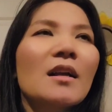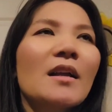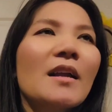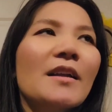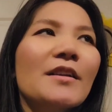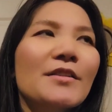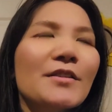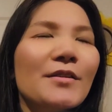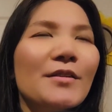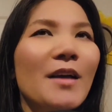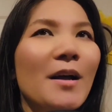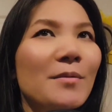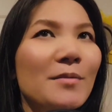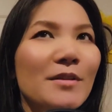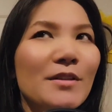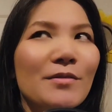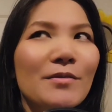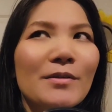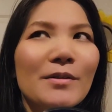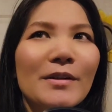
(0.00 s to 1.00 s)
So that
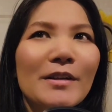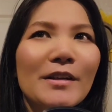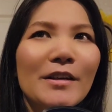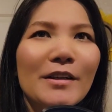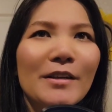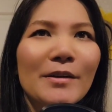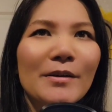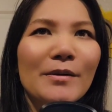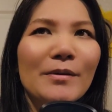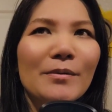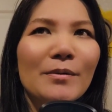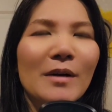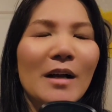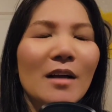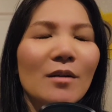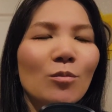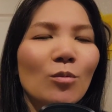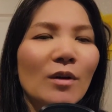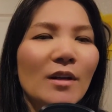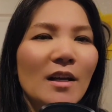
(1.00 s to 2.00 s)
was really cute.
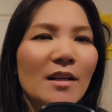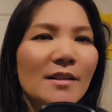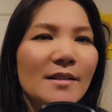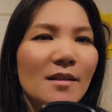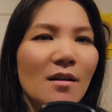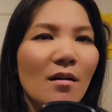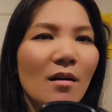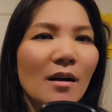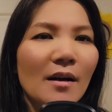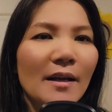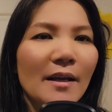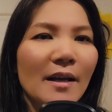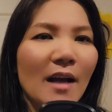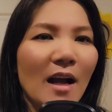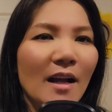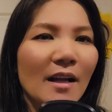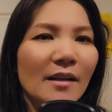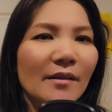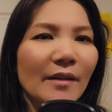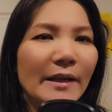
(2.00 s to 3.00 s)
And when I saw it,
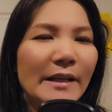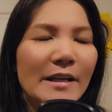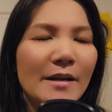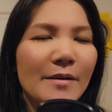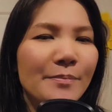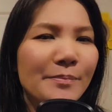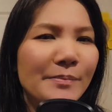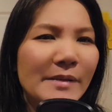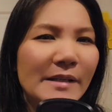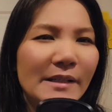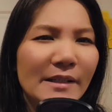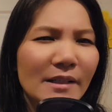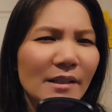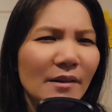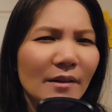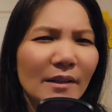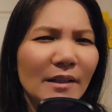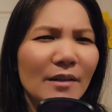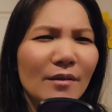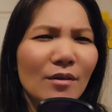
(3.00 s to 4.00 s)
I like
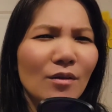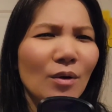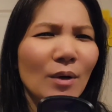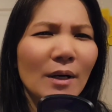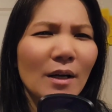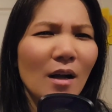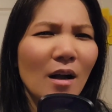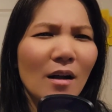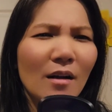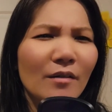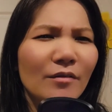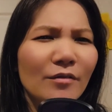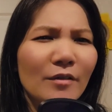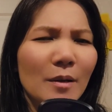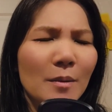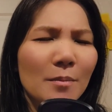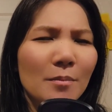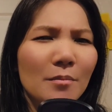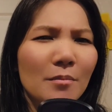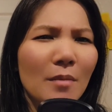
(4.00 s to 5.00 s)
immediately thought of
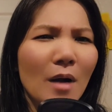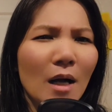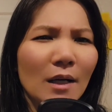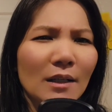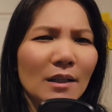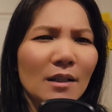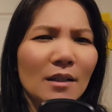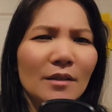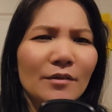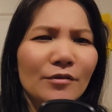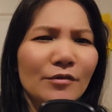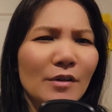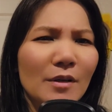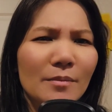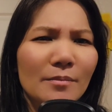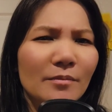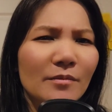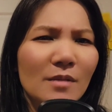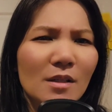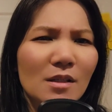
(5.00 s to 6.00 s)
Monica
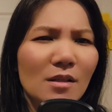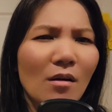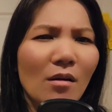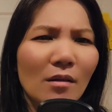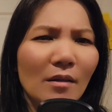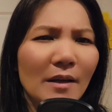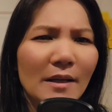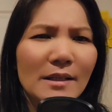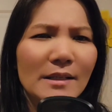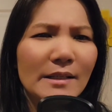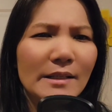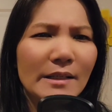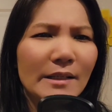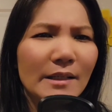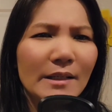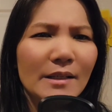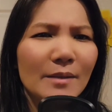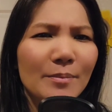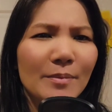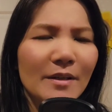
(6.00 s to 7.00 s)
from Salt Lake
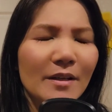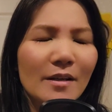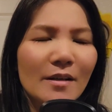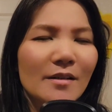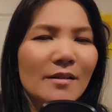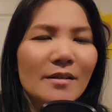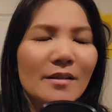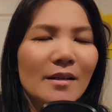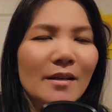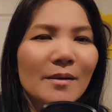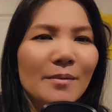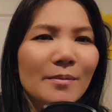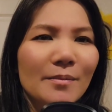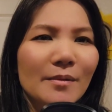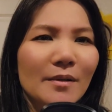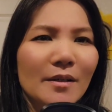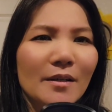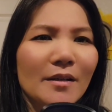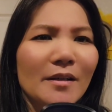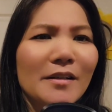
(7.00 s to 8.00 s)
City because it,
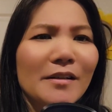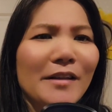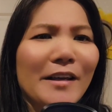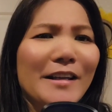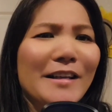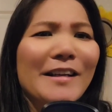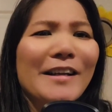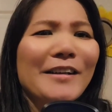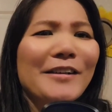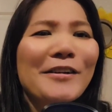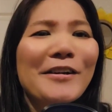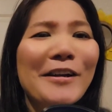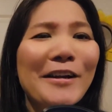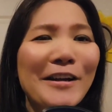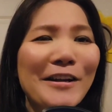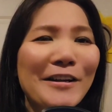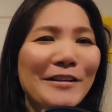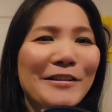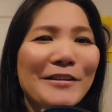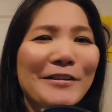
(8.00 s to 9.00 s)
like,
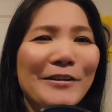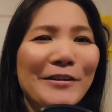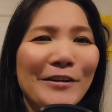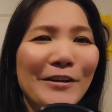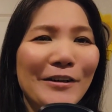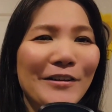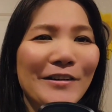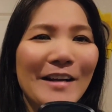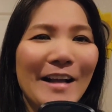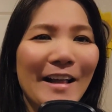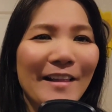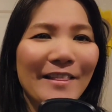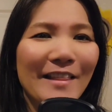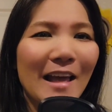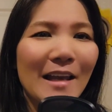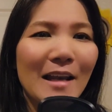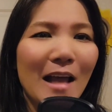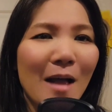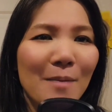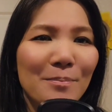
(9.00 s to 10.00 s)
you know, her and
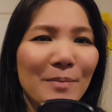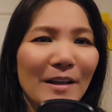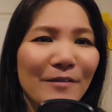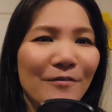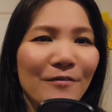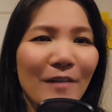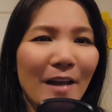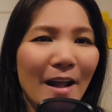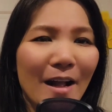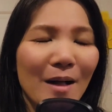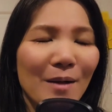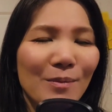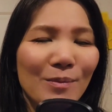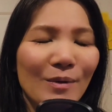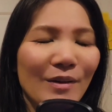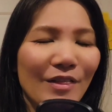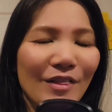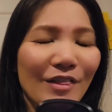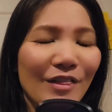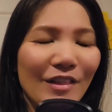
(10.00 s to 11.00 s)
that epic fail
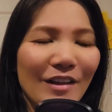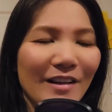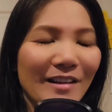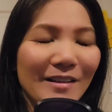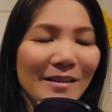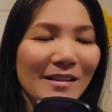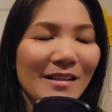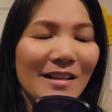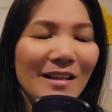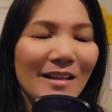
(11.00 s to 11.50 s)
with the